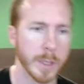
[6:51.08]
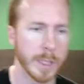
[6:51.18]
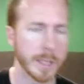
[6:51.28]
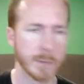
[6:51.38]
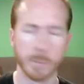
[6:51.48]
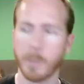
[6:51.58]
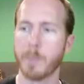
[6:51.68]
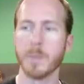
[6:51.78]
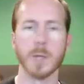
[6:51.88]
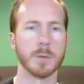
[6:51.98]
It's
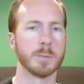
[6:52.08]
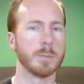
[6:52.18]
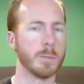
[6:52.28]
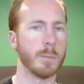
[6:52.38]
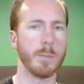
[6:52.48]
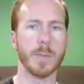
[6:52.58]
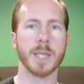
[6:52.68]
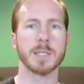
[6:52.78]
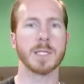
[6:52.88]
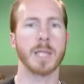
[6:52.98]
your
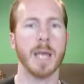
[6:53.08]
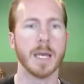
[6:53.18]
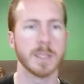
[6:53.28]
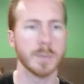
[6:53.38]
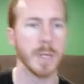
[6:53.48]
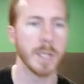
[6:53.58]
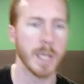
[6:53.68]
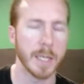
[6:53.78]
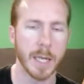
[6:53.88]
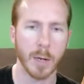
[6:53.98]
basic
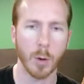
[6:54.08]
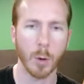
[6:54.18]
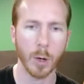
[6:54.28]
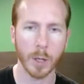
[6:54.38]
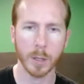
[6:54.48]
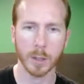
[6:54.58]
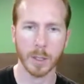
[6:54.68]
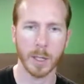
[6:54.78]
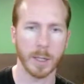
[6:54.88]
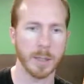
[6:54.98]
ASP.NET Core
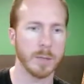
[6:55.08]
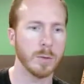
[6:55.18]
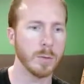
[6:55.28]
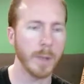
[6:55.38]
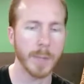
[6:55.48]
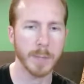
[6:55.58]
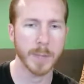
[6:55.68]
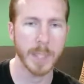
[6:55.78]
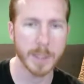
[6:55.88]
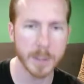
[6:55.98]
web
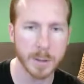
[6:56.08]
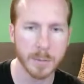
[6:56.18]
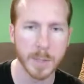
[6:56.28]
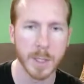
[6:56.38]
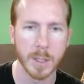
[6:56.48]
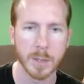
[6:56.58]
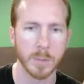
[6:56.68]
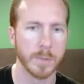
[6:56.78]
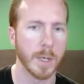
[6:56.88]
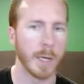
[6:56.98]
application.
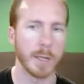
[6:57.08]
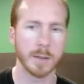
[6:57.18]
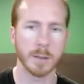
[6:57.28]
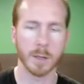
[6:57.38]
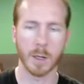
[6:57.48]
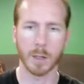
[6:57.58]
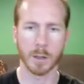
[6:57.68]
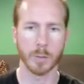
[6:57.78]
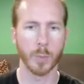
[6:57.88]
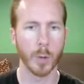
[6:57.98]
We've got
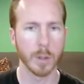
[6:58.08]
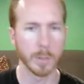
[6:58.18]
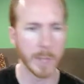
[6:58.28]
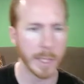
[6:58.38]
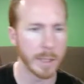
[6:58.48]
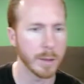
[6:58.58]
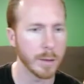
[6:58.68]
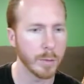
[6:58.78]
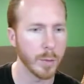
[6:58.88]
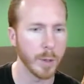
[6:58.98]
our boilerplate
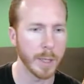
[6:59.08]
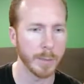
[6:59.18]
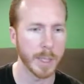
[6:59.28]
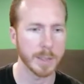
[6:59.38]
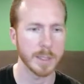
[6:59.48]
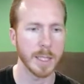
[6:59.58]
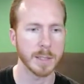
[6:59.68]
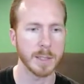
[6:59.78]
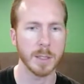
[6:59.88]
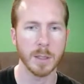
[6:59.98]
program.cs
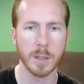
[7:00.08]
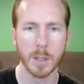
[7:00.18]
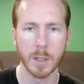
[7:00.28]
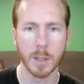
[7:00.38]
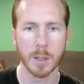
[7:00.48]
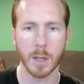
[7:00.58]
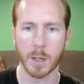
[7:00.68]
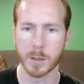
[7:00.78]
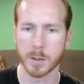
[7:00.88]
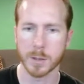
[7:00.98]
here.
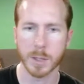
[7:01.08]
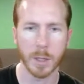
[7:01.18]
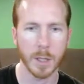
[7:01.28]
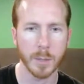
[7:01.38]
Our startup